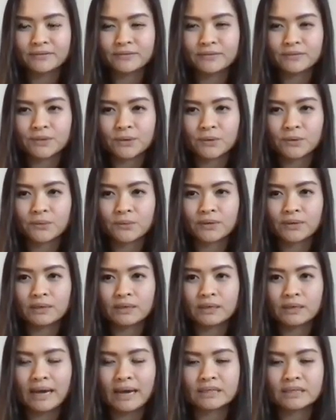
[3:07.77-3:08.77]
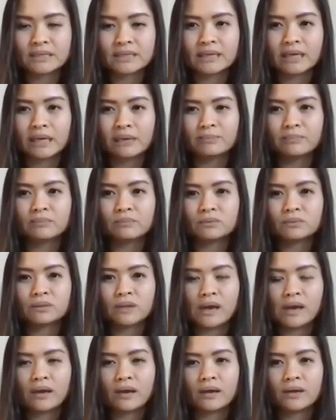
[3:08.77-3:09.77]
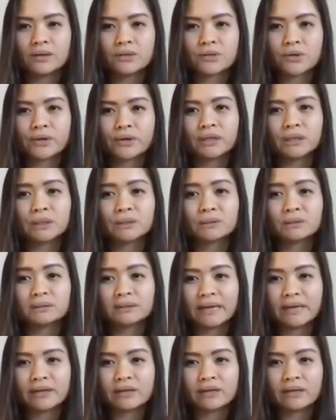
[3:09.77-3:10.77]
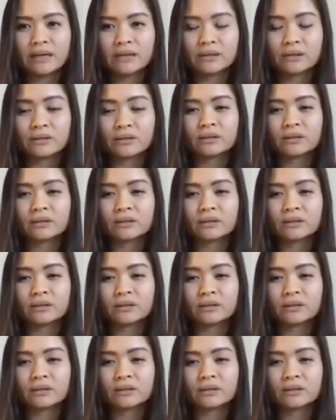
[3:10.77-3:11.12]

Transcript: So we actually came during a little later in the